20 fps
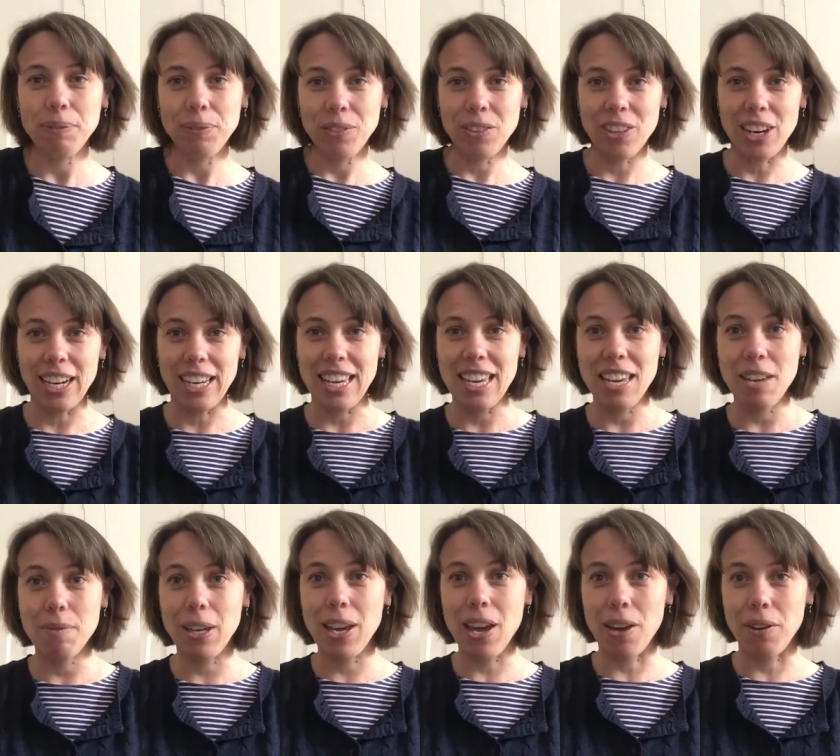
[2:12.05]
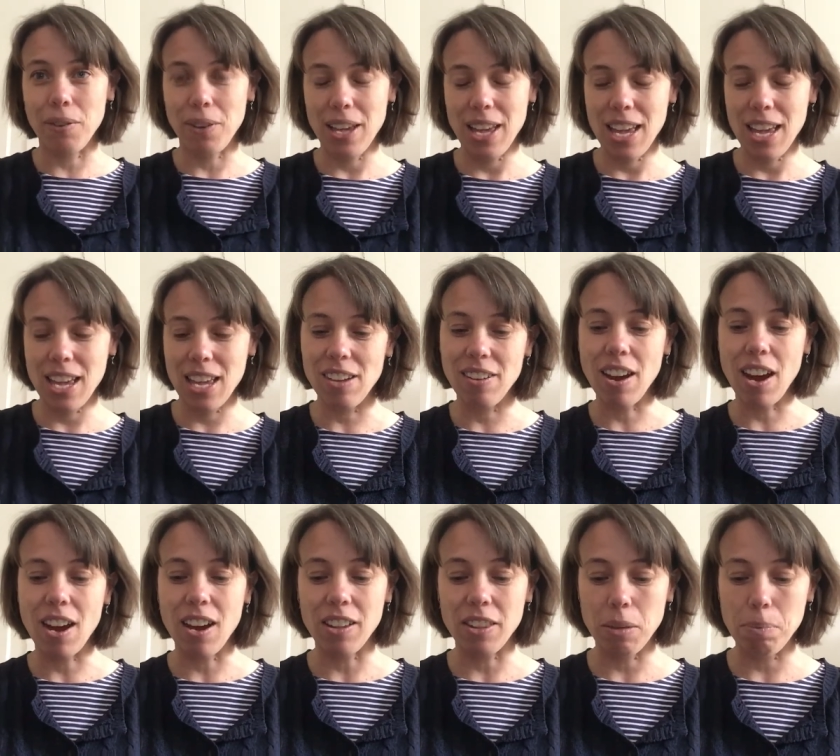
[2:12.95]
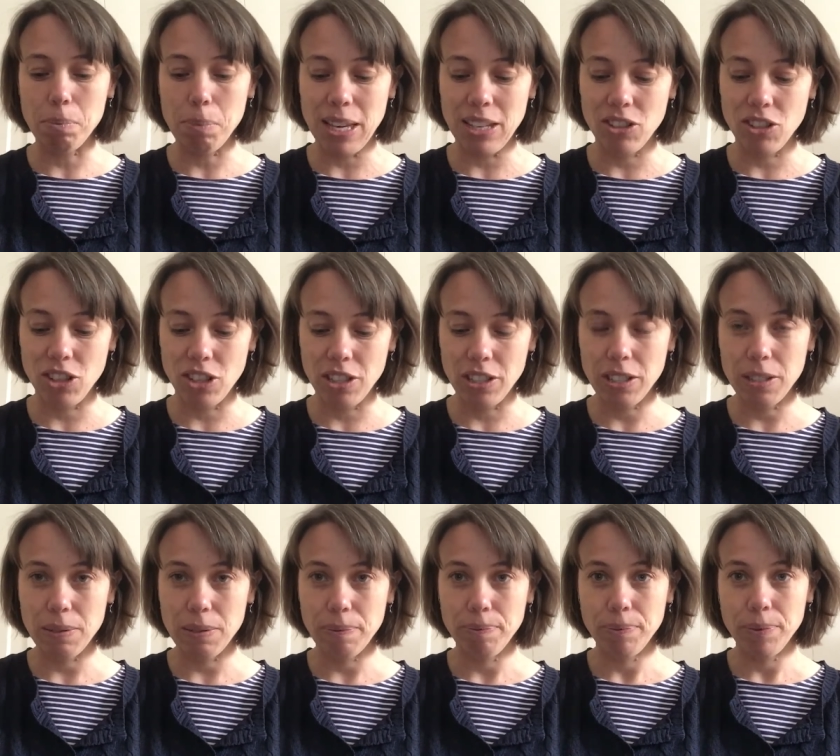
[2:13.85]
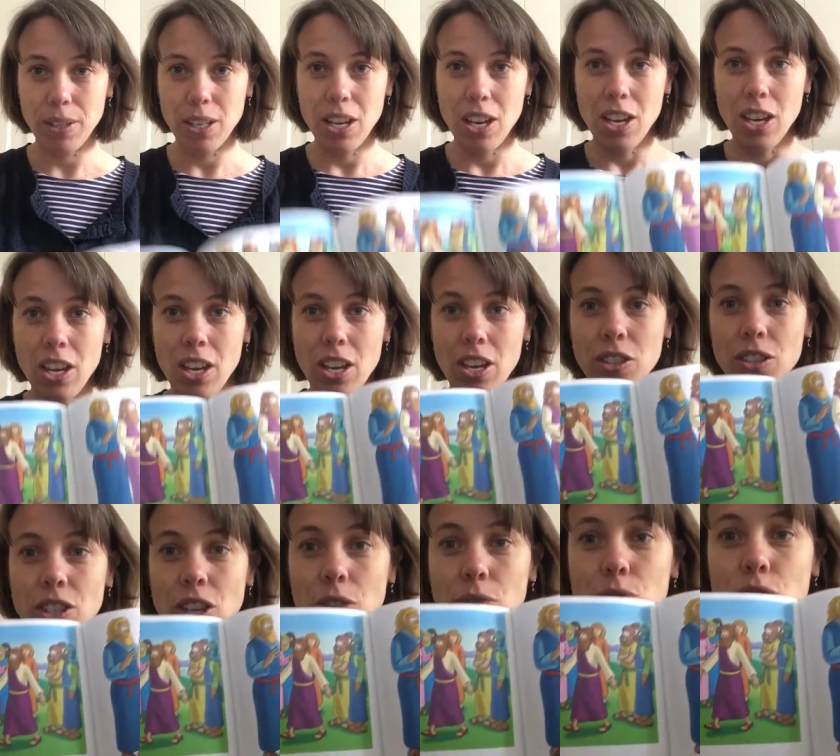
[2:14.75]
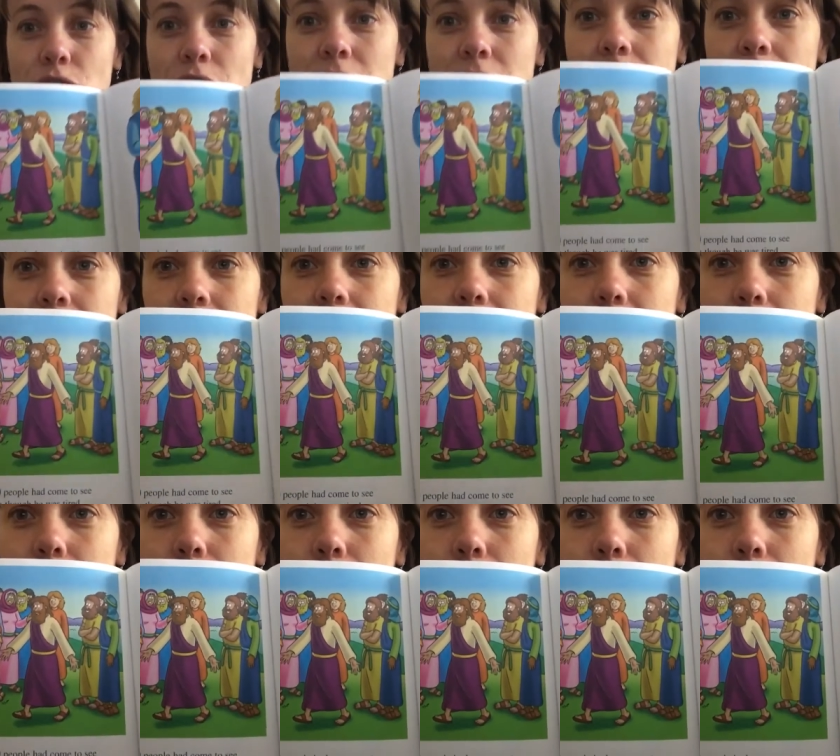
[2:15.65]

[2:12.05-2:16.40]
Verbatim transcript: Right, here we go. Here are the pictures. So, Jesus